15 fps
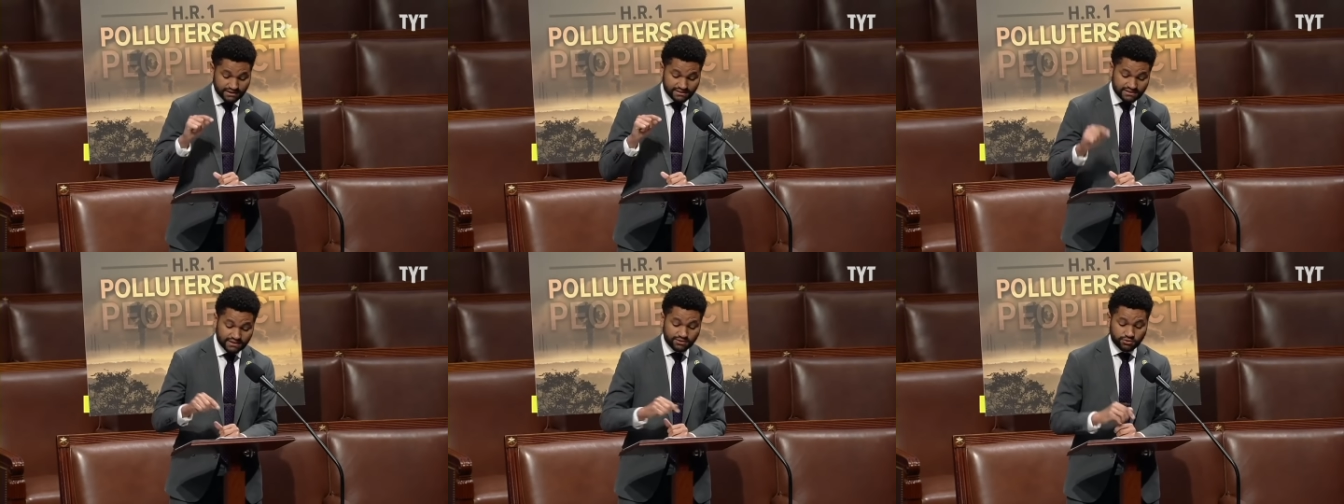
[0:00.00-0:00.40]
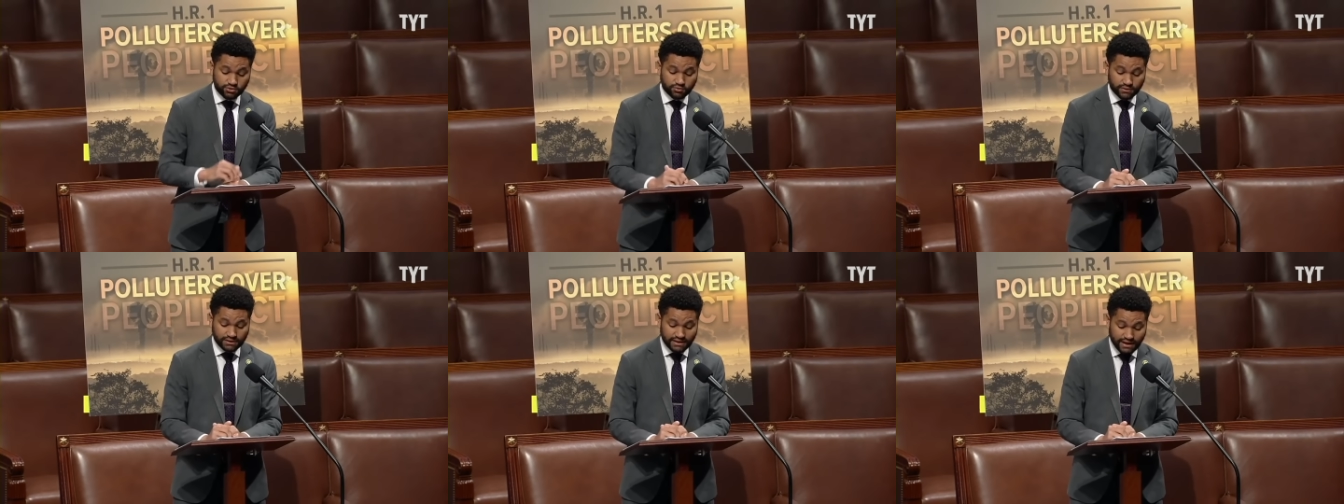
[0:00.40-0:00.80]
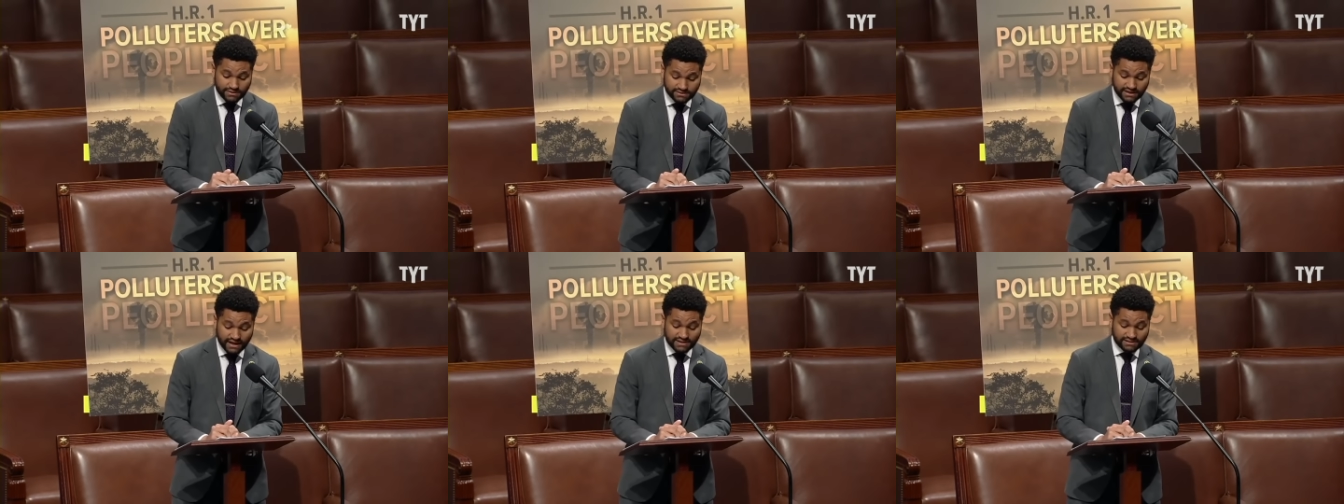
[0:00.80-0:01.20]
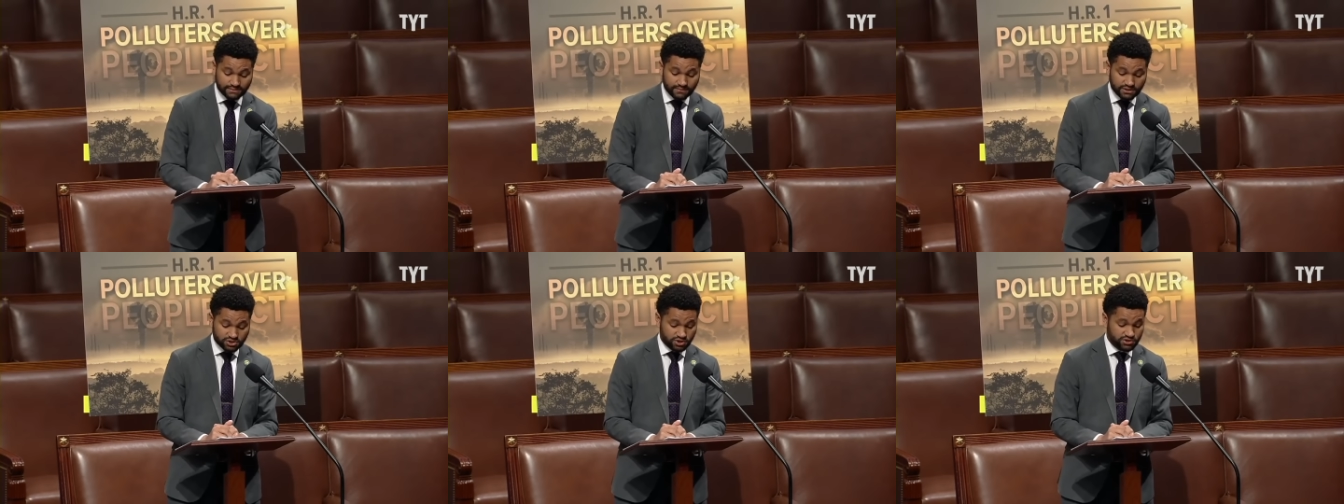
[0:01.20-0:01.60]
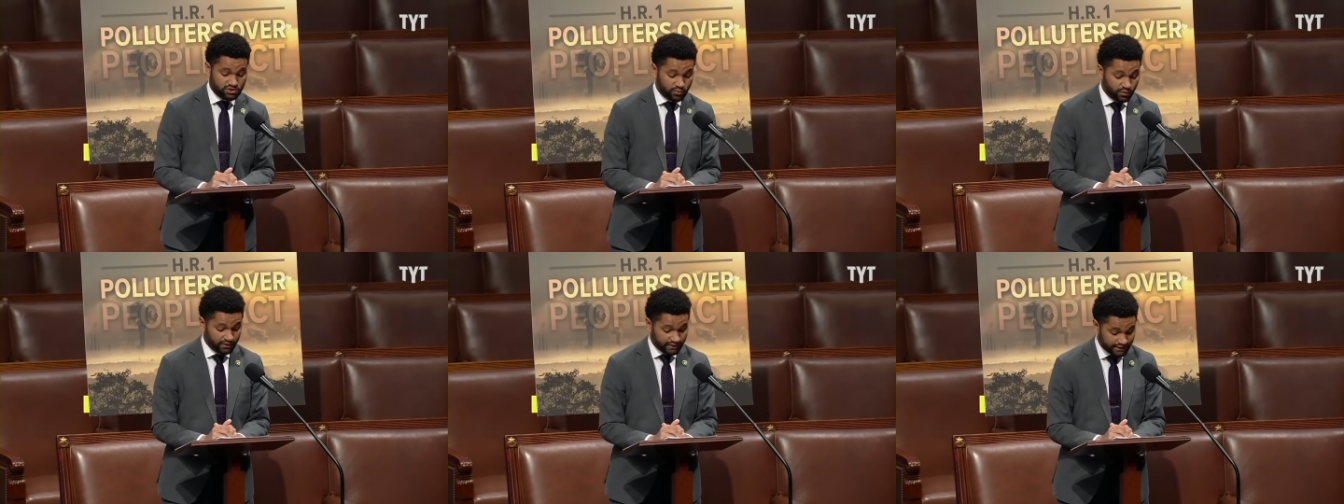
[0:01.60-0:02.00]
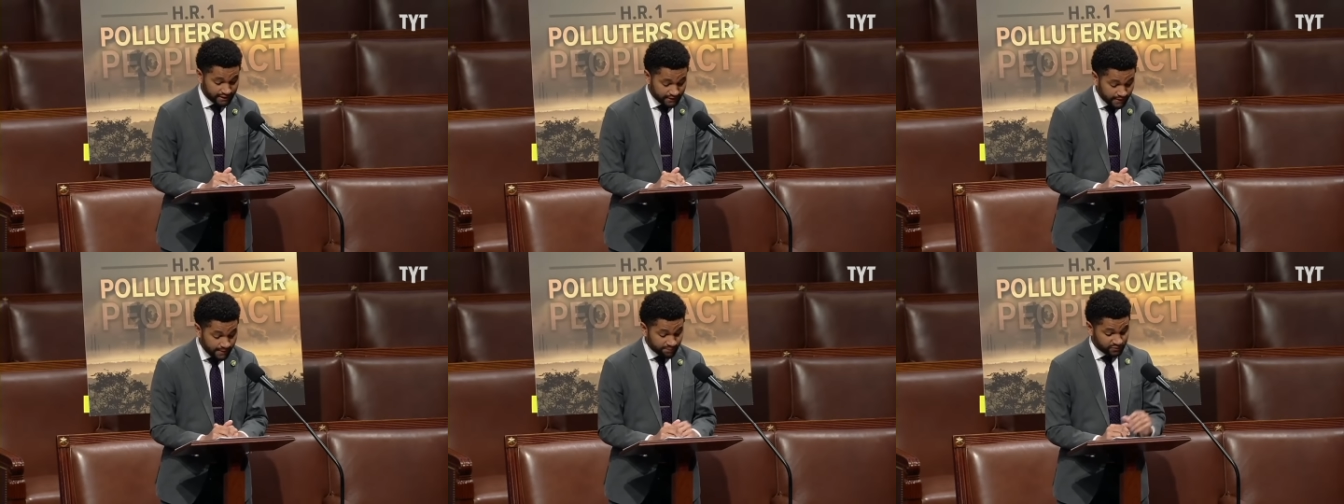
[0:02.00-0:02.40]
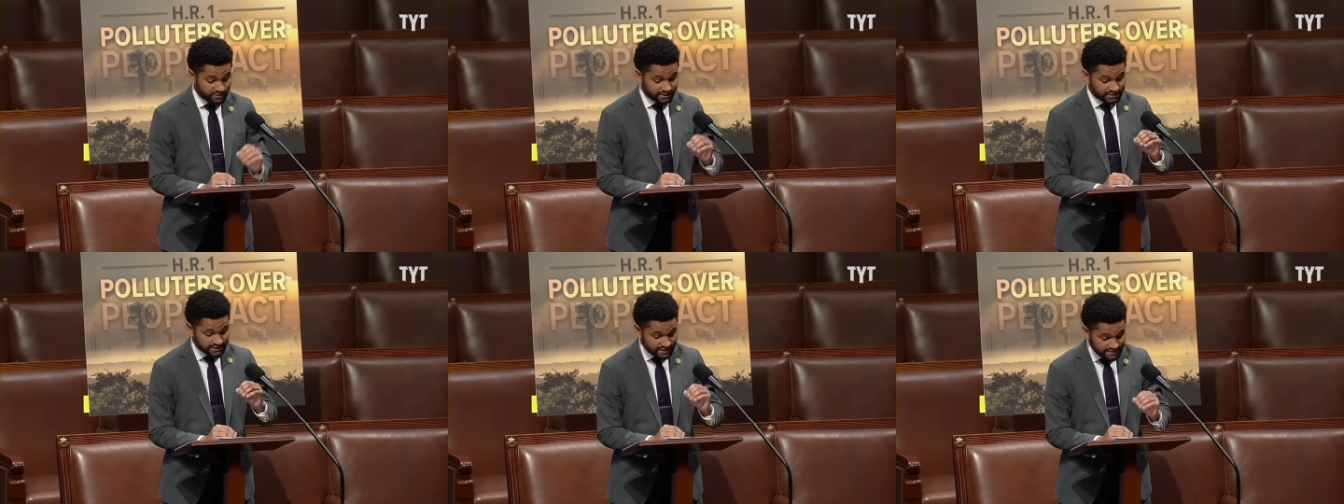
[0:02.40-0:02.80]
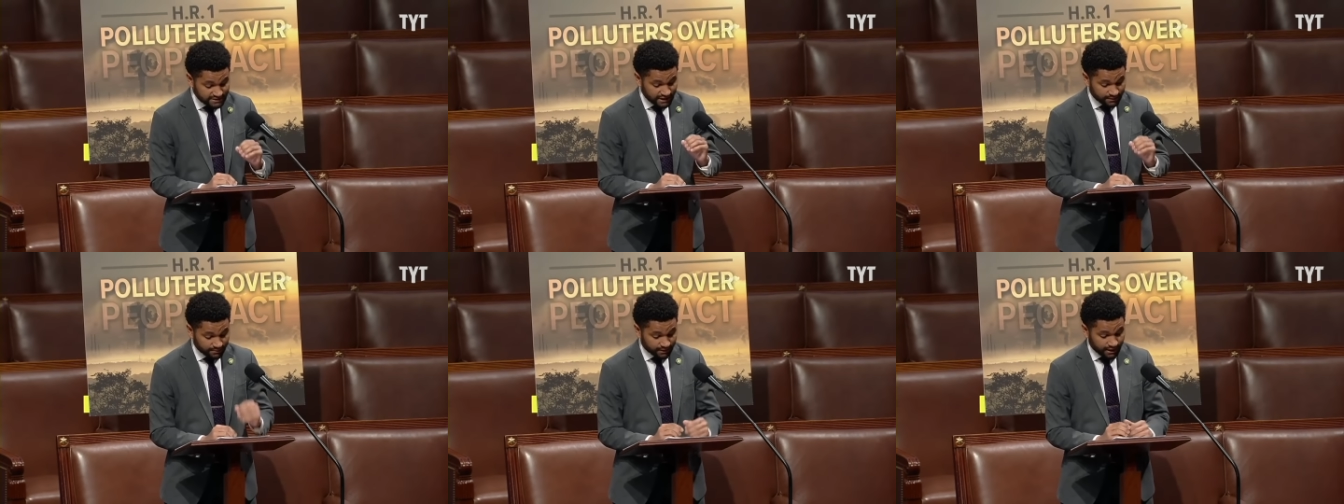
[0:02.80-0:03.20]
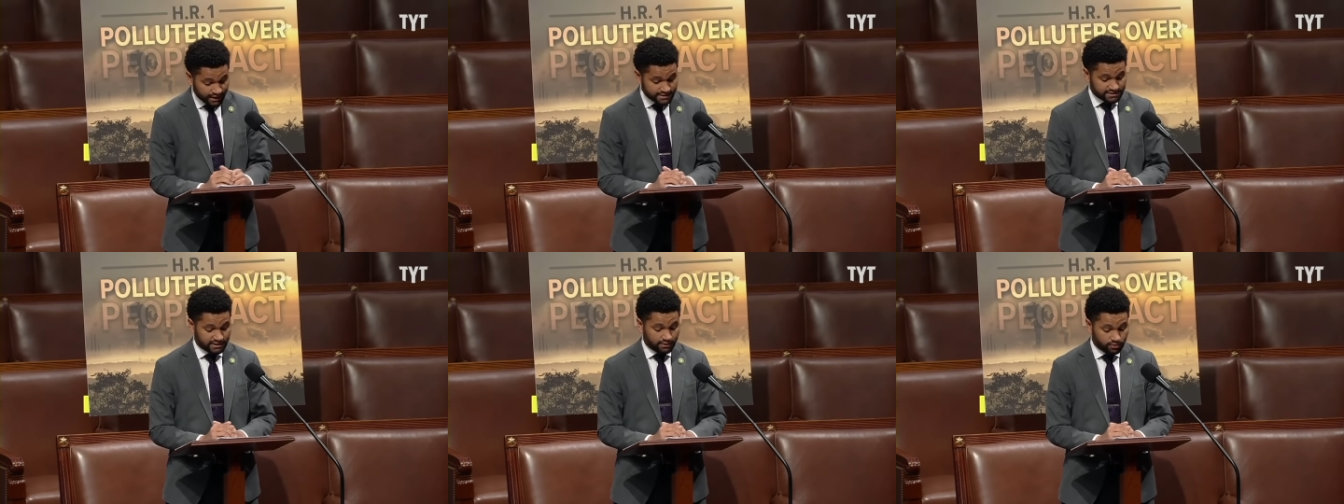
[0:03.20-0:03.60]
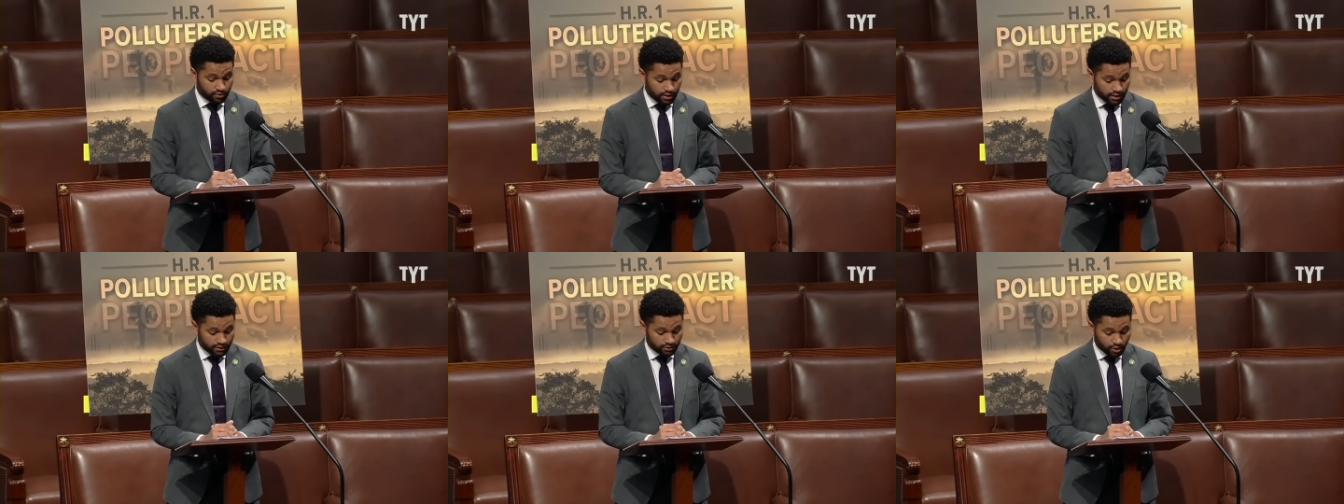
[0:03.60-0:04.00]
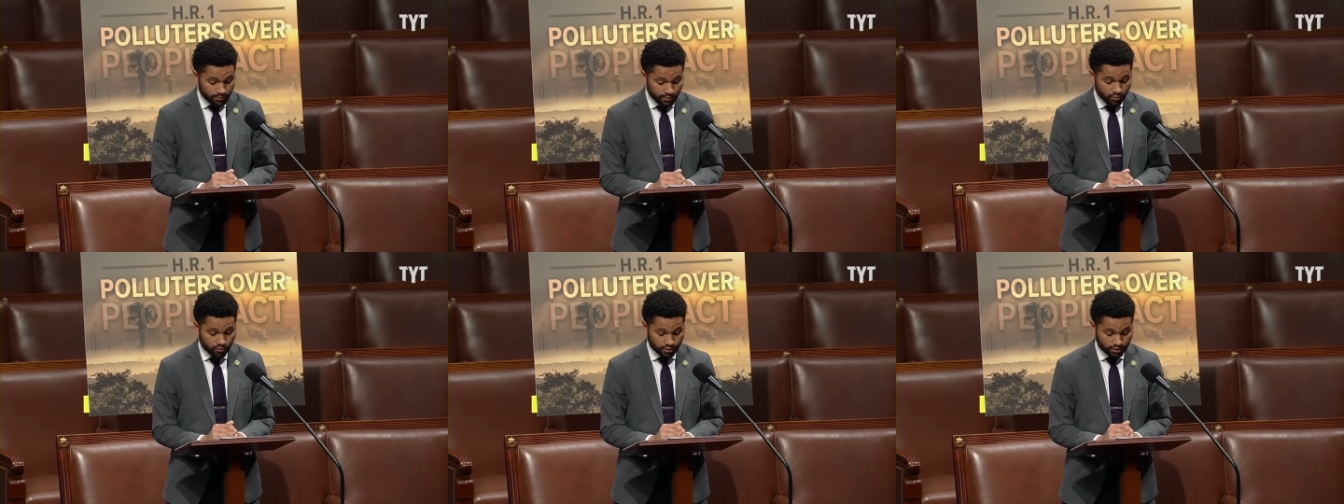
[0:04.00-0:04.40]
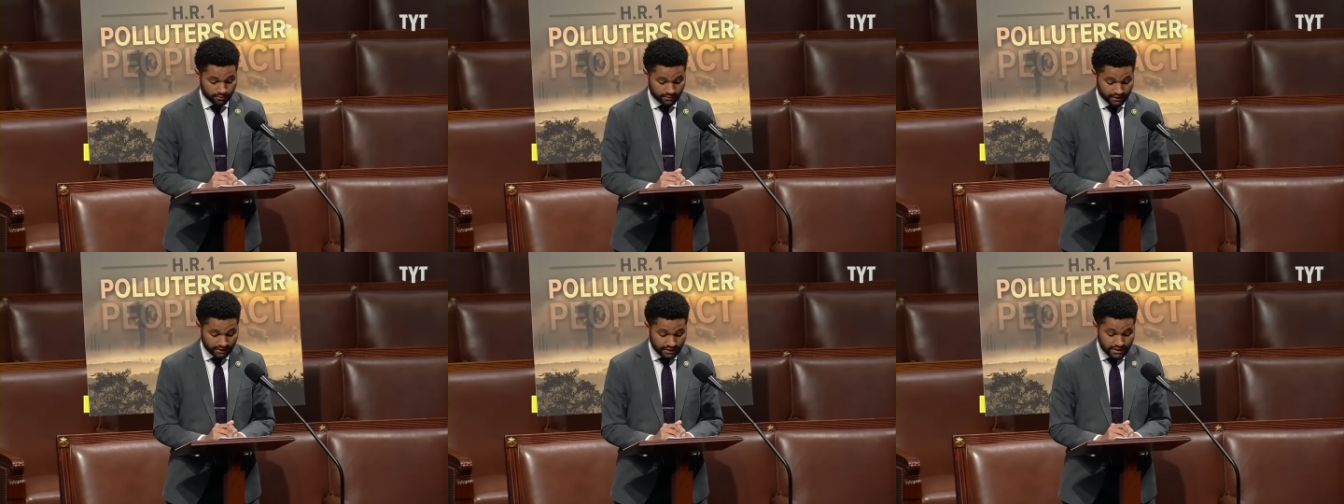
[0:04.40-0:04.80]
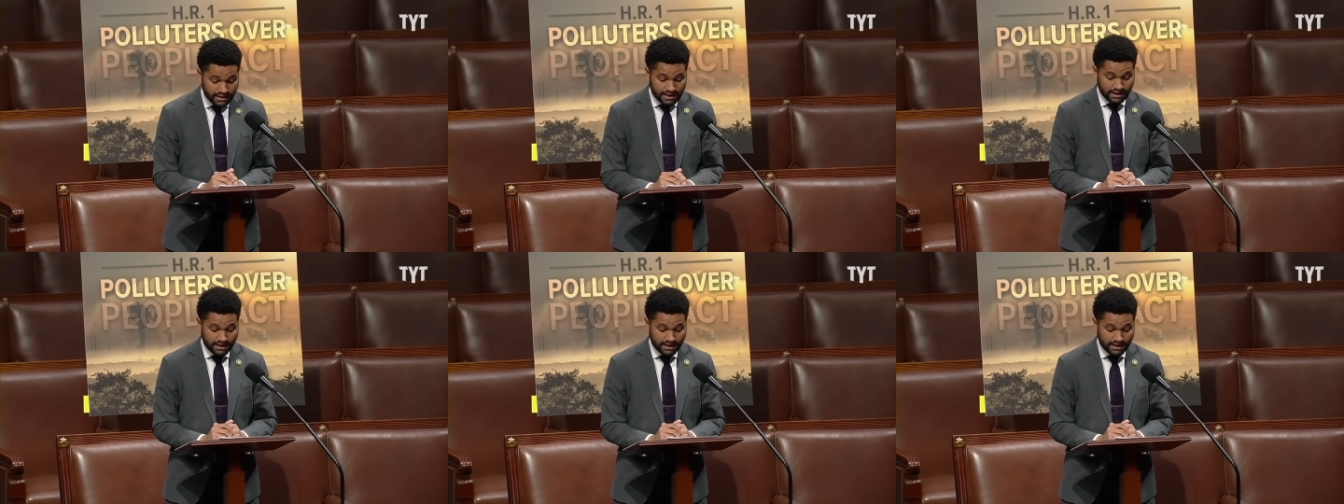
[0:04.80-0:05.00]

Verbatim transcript: continued greenhouse gas emissions will lead to destabilizing uh, global warming,